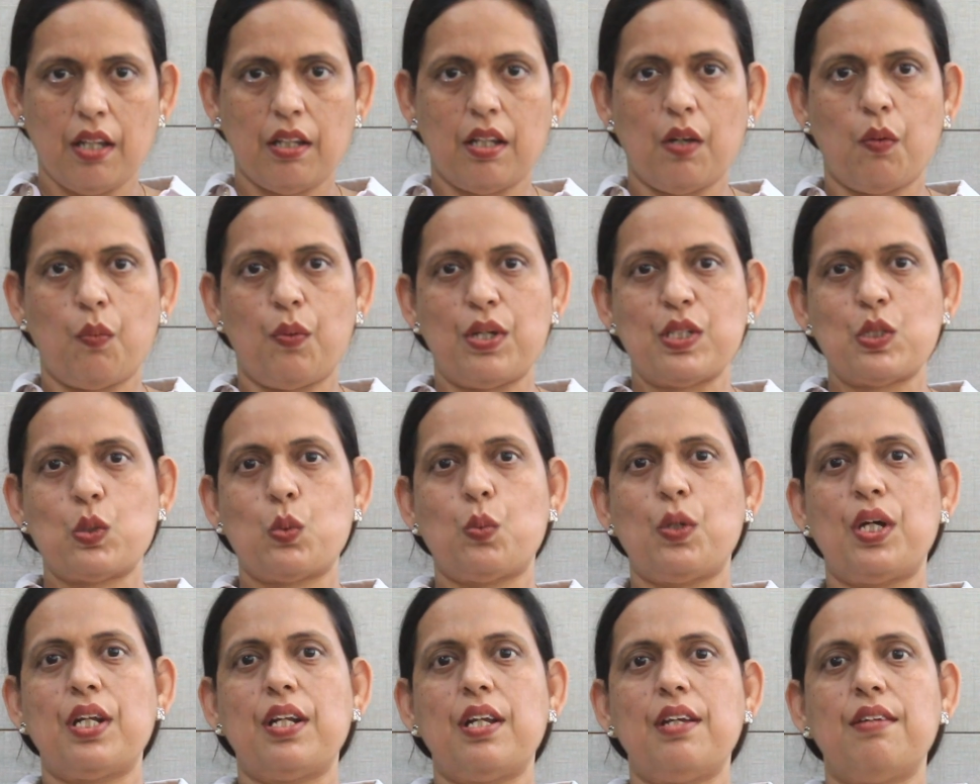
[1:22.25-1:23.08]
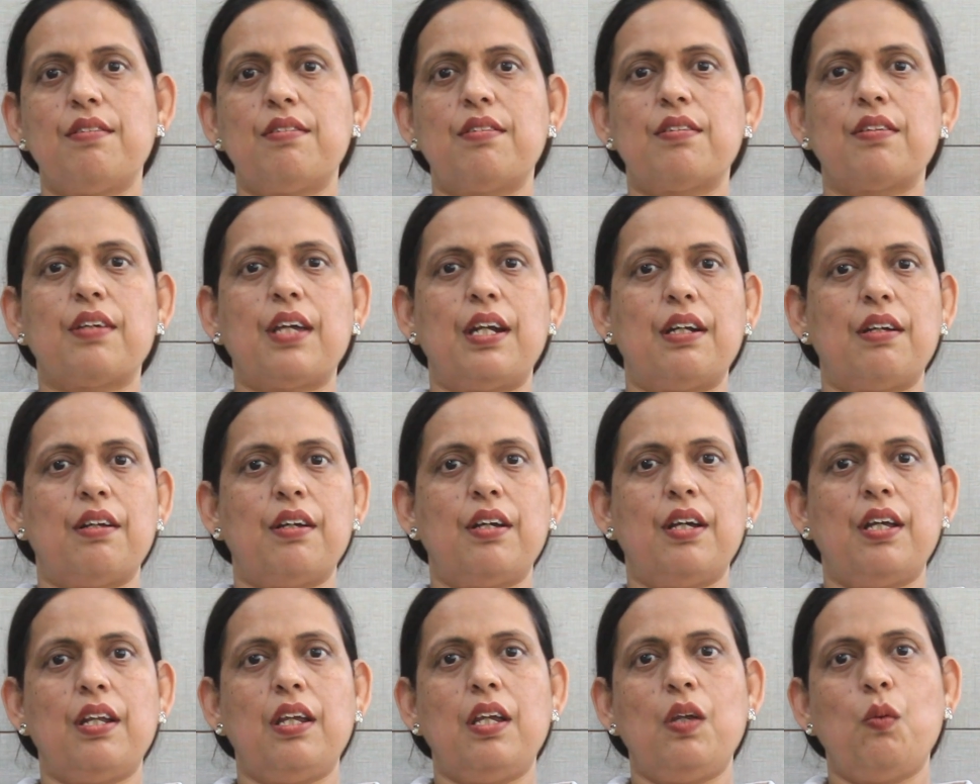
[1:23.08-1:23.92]
the first one is
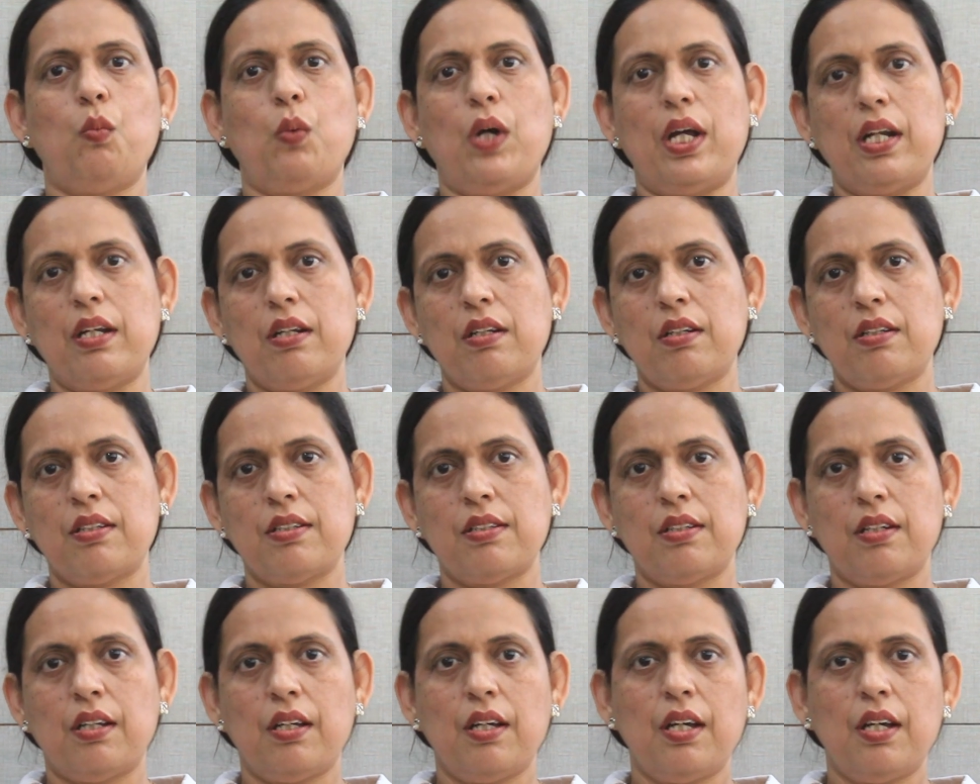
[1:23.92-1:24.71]
category 1,